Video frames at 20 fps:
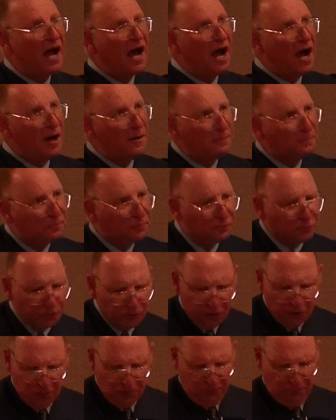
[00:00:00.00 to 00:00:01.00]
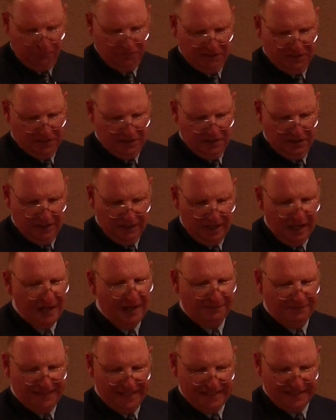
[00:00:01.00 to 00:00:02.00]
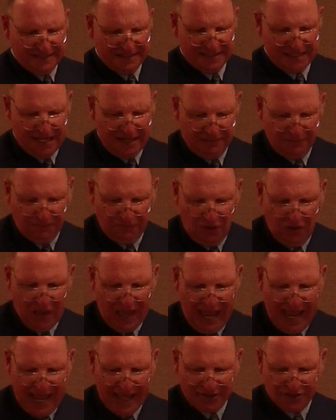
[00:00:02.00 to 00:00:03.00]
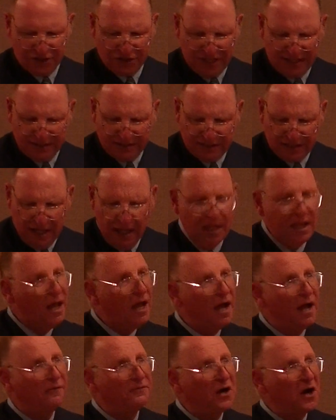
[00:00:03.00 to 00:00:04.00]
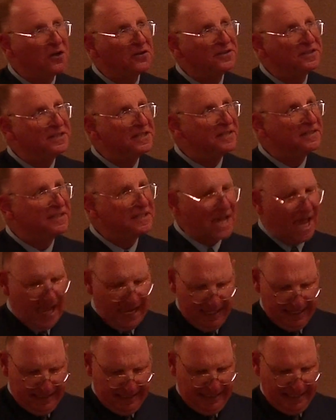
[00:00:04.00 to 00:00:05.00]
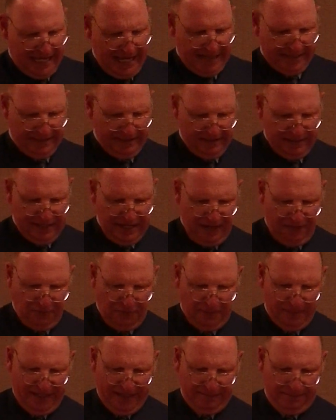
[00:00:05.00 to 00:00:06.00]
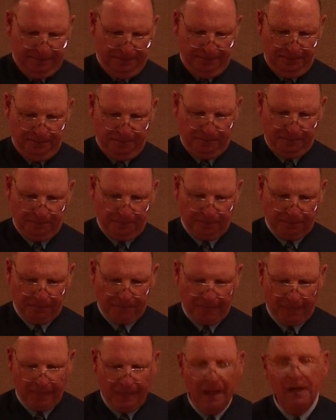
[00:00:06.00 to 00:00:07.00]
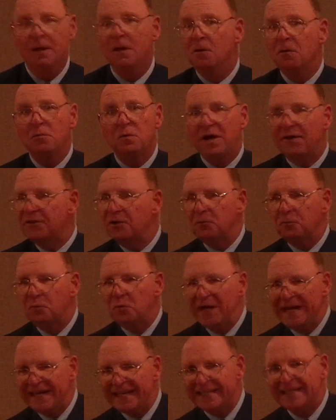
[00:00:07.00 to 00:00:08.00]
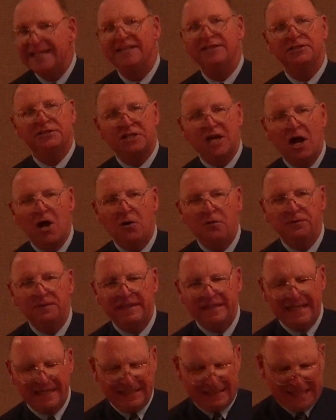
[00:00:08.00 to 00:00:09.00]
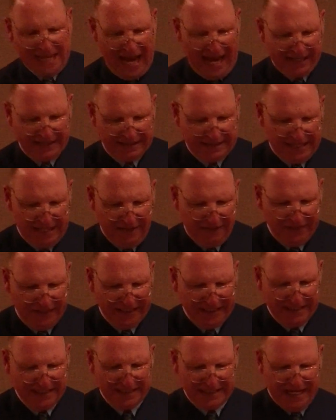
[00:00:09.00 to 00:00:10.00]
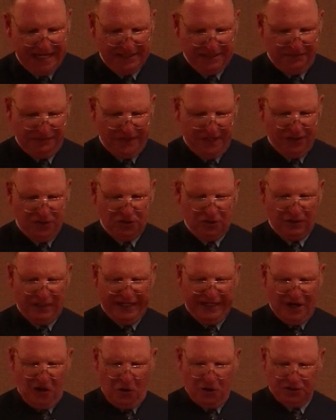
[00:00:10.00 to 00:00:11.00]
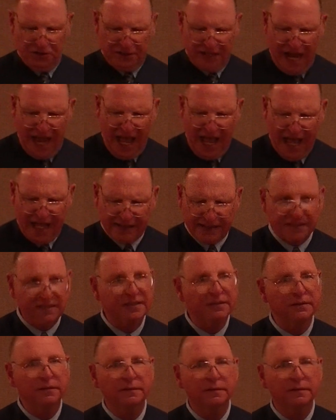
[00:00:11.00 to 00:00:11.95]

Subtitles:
approved of these sinful actions of our society and government. Whether we condone these activities individually or not,